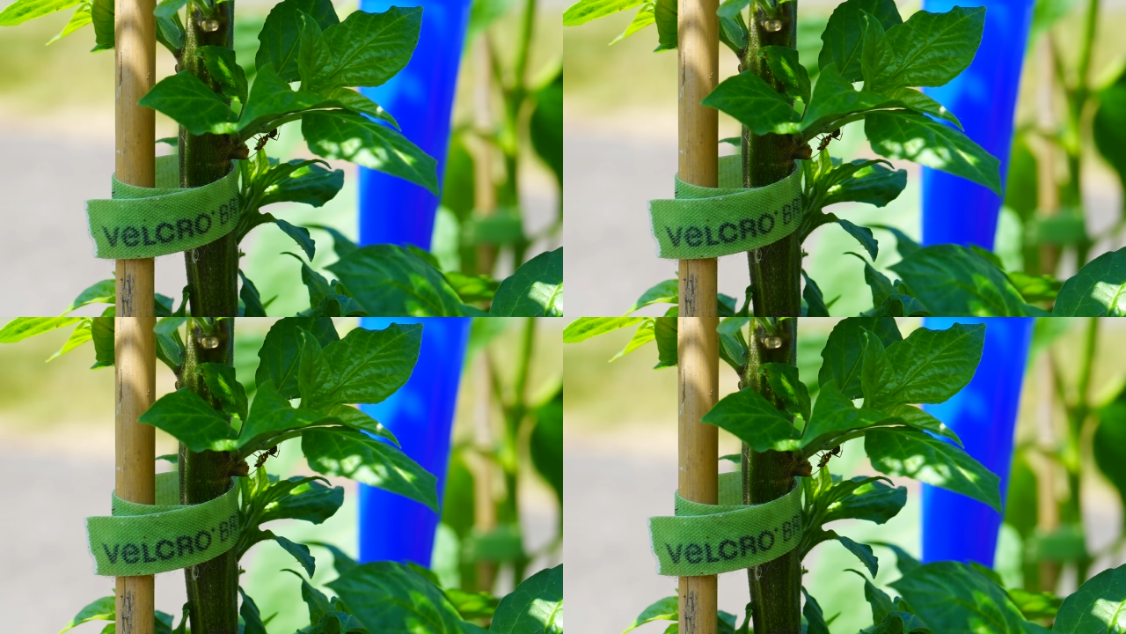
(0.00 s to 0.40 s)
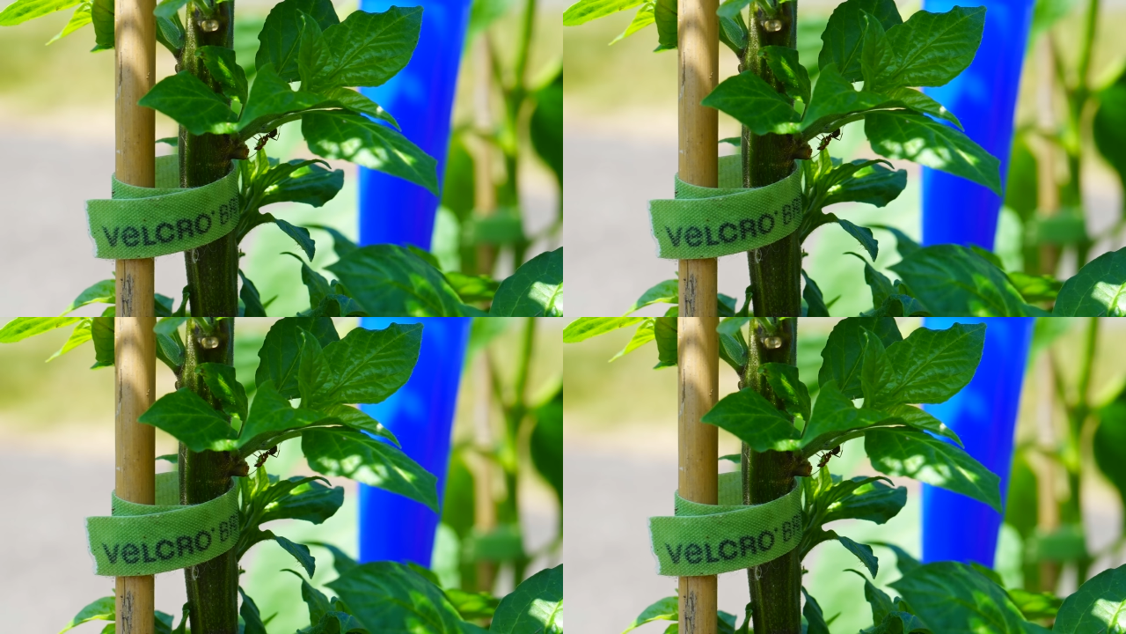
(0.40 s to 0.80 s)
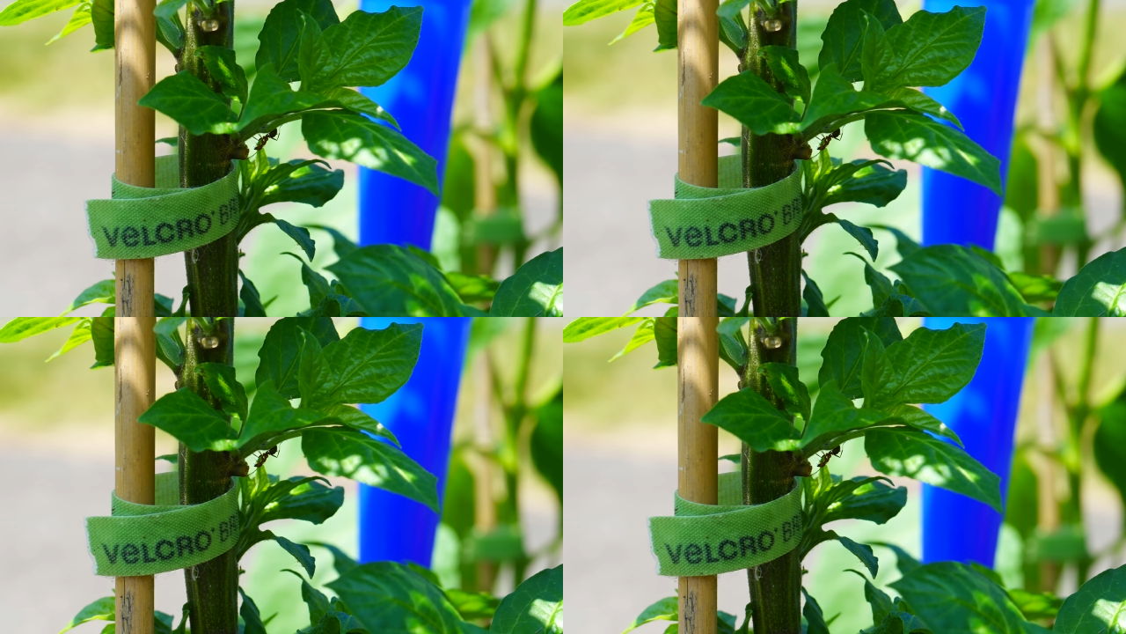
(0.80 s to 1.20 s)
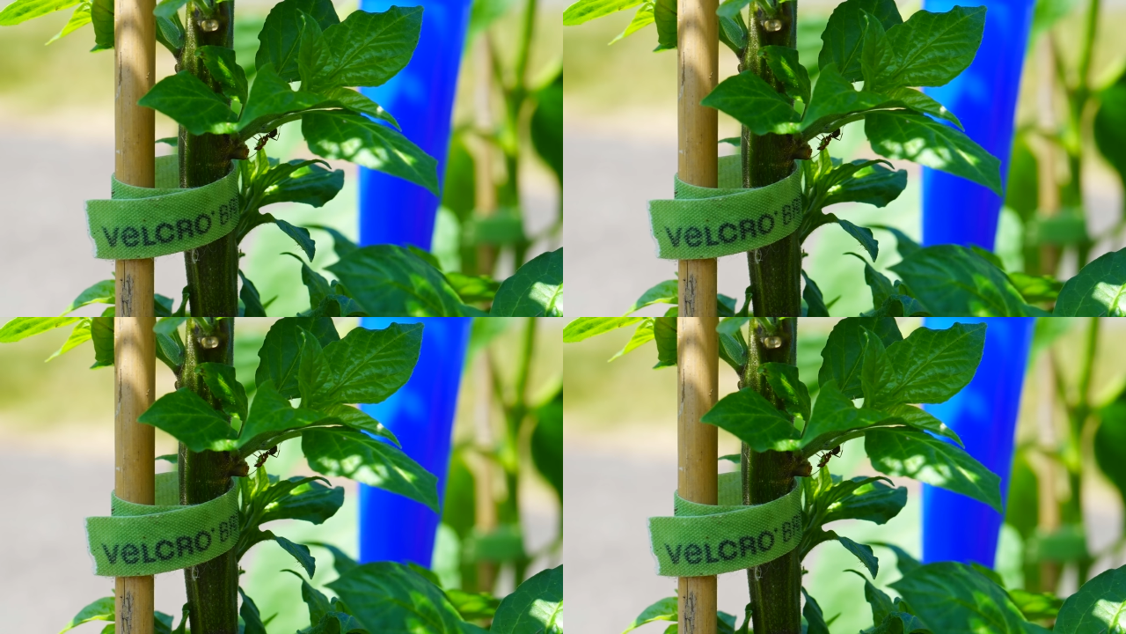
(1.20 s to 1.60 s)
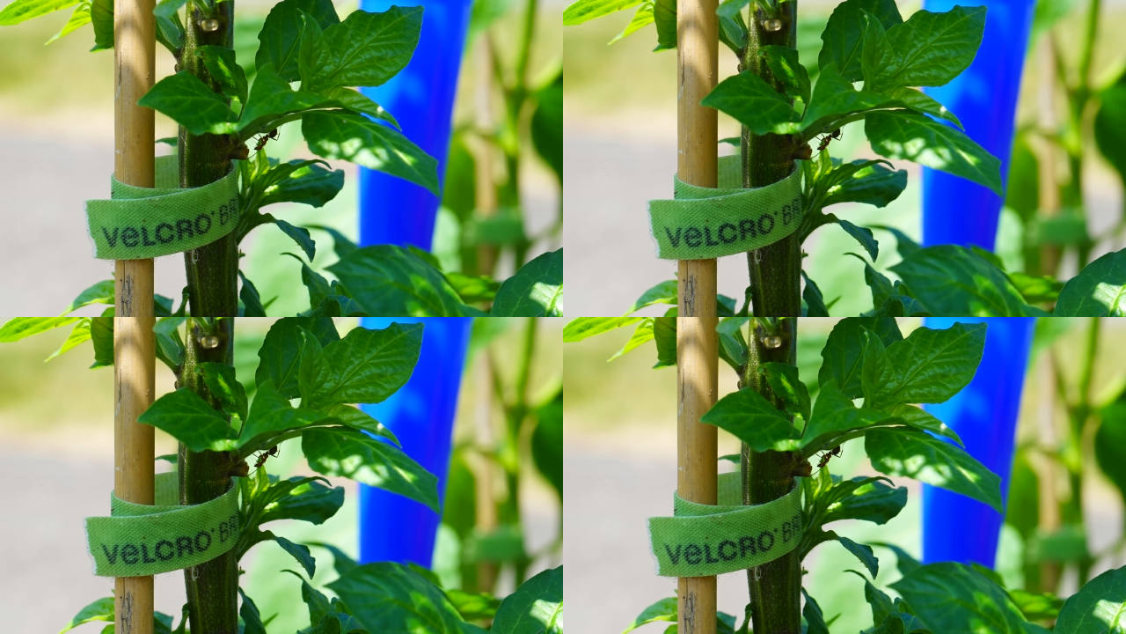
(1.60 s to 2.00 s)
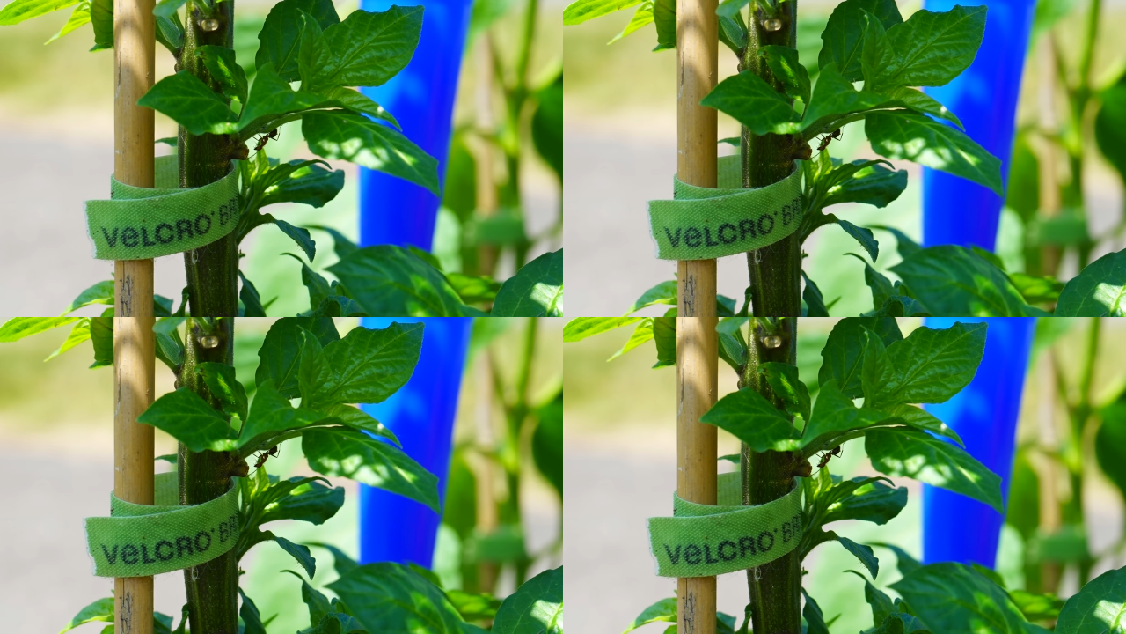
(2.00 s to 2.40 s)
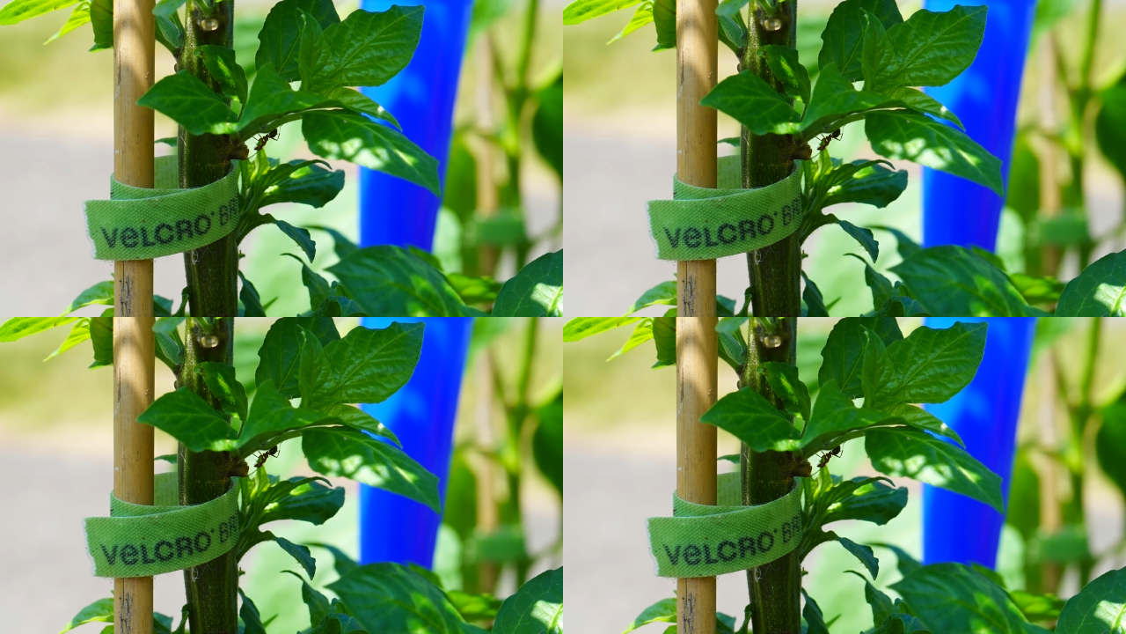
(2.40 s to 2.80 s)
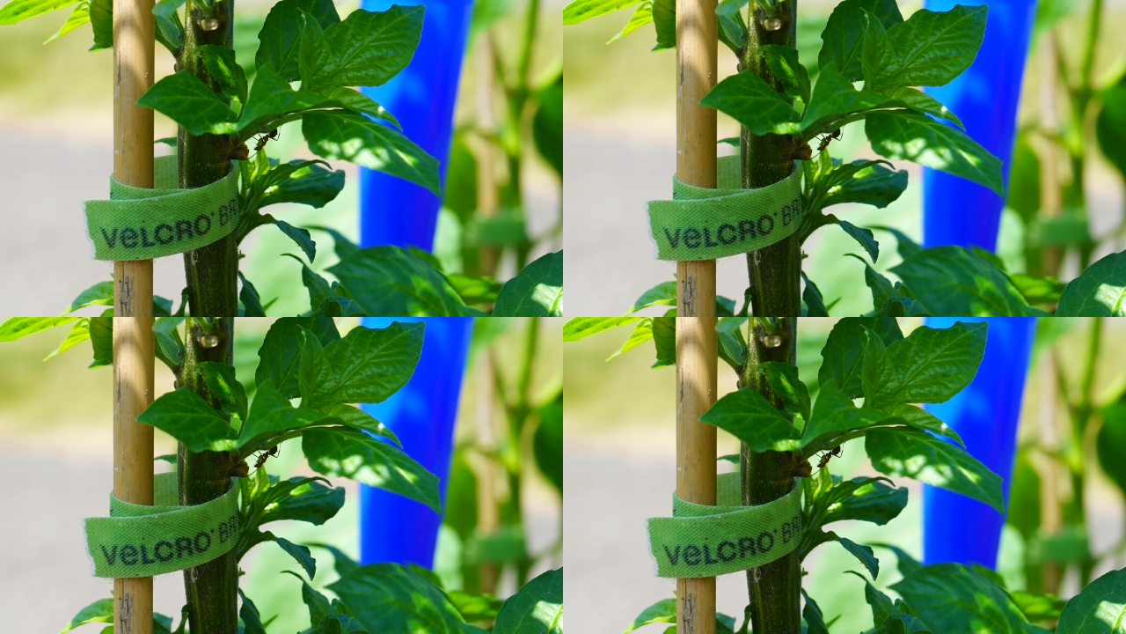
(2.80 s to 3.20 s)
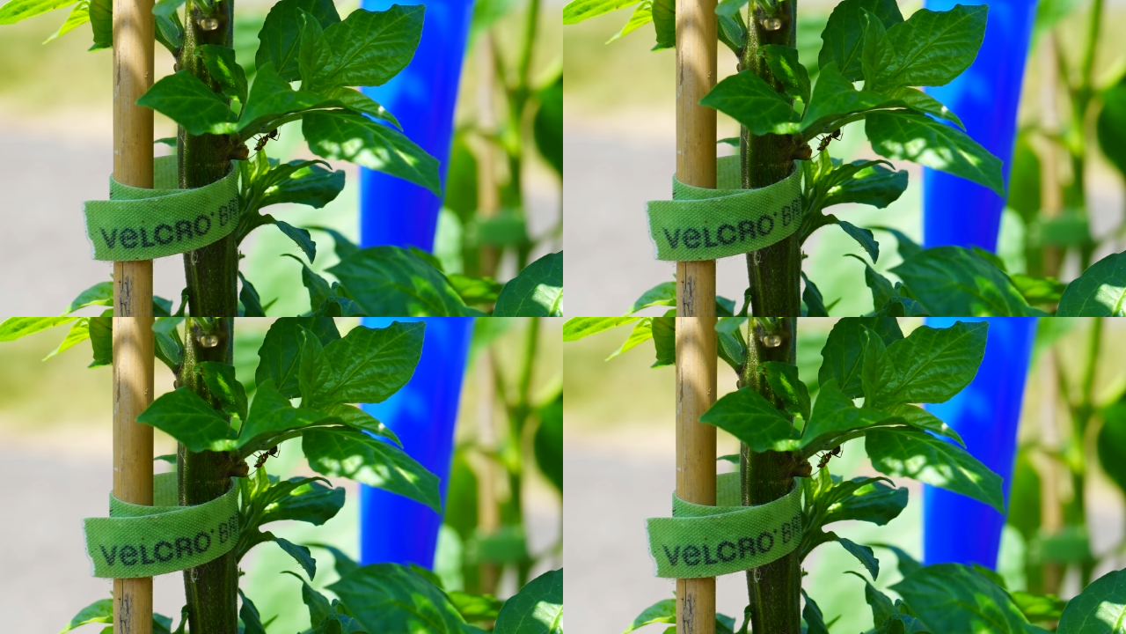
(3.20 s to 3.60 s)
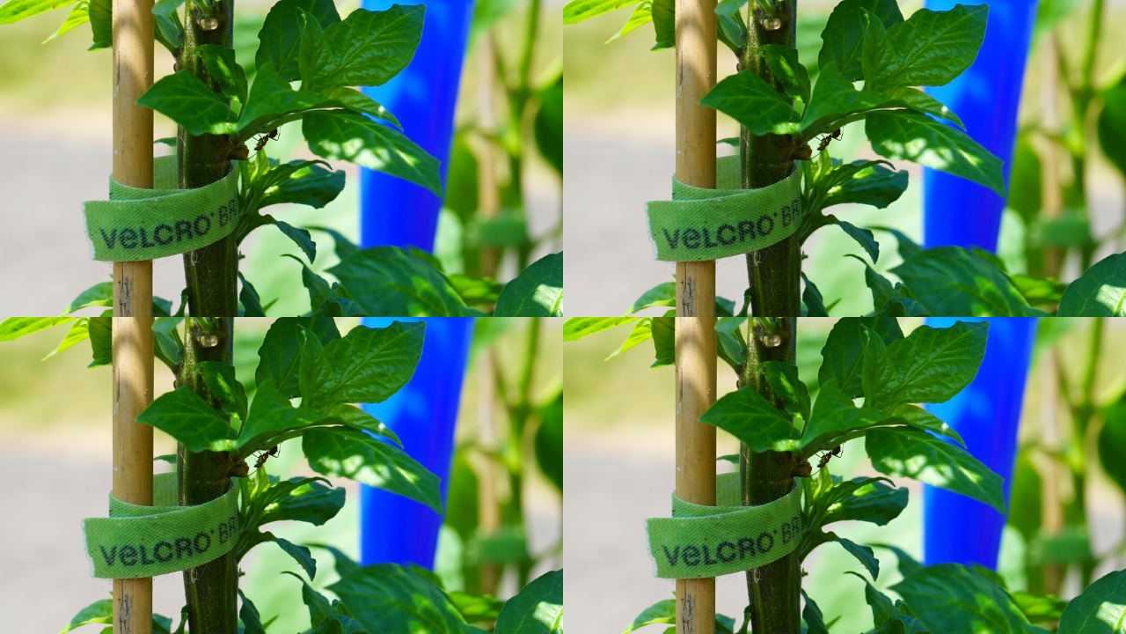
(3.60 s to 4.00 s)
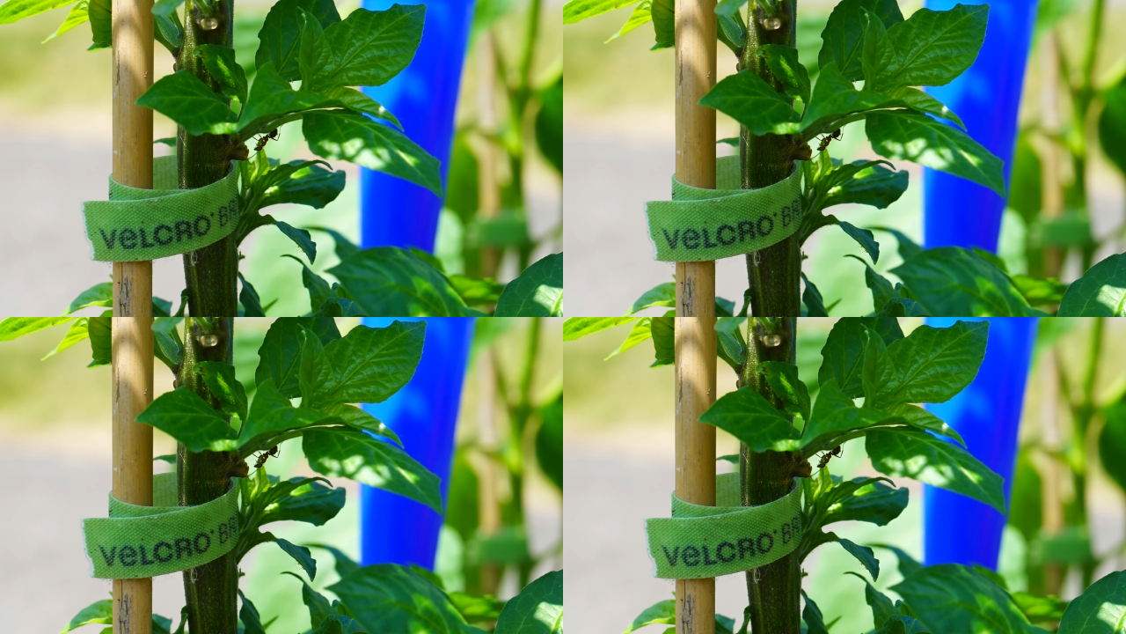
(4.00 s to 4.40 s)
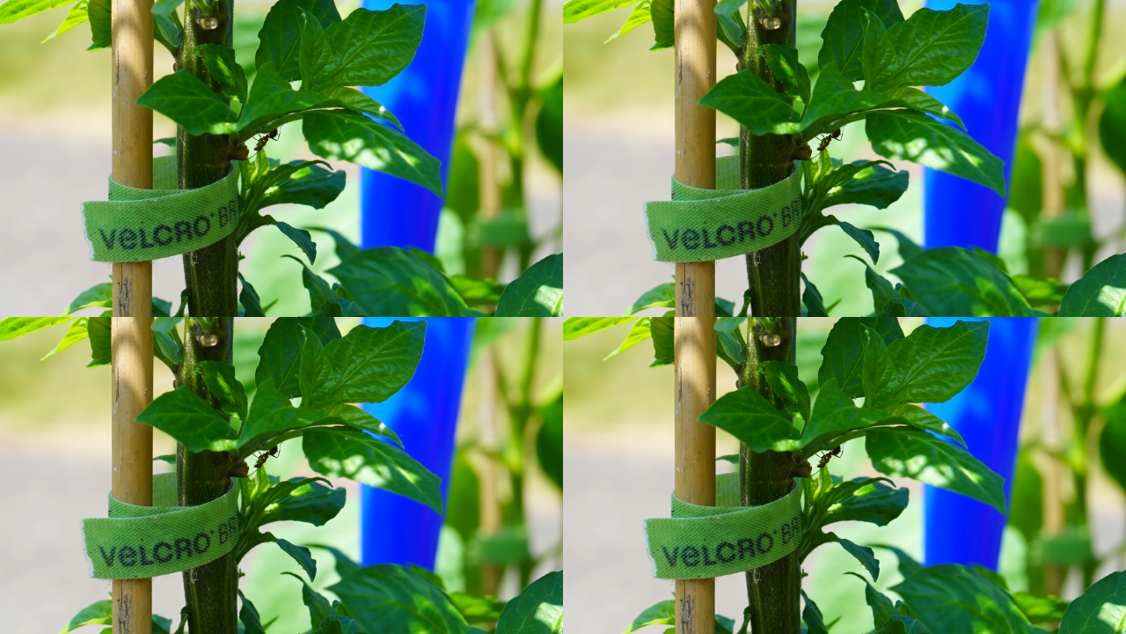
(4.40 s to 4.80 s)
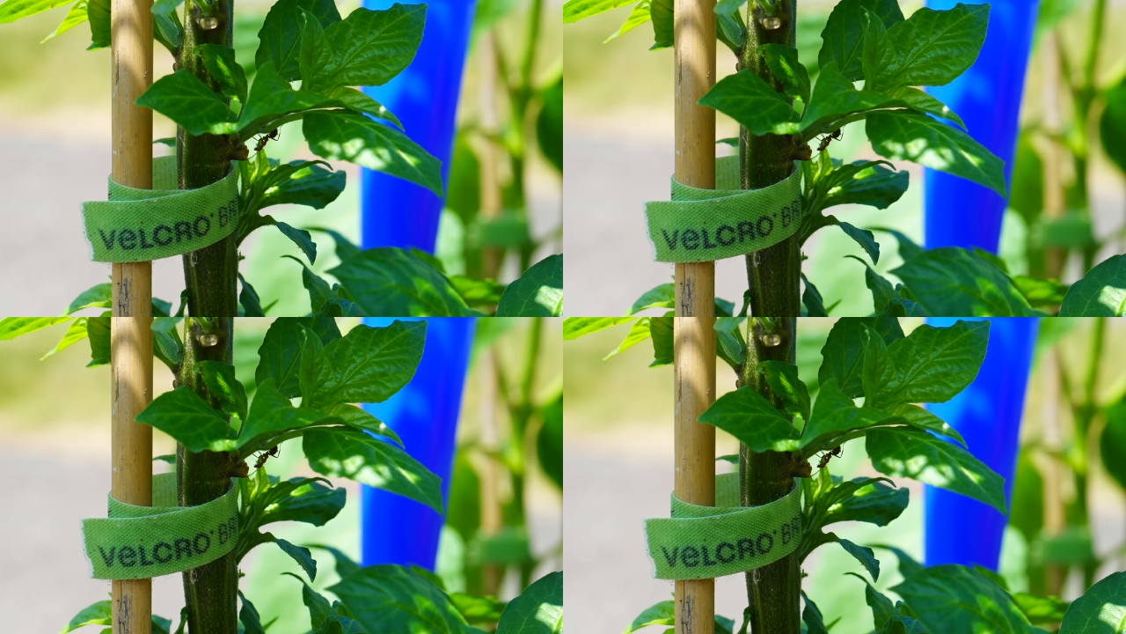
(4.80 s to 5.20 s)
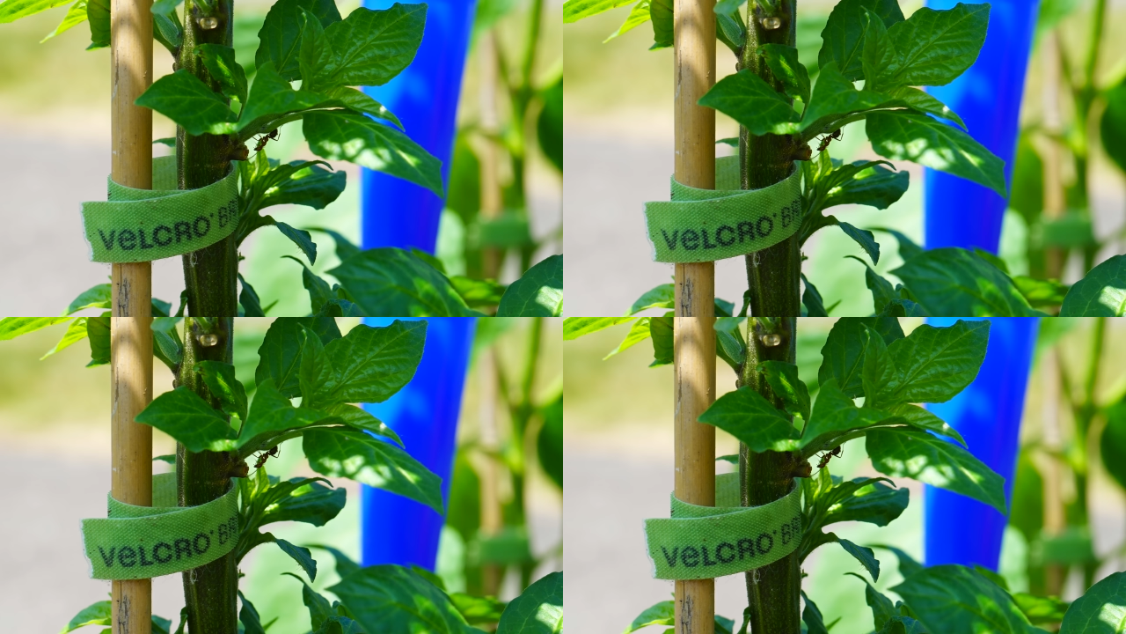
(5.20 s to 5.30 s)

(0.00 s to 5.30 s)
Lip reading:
Nobody's mouth can be seen.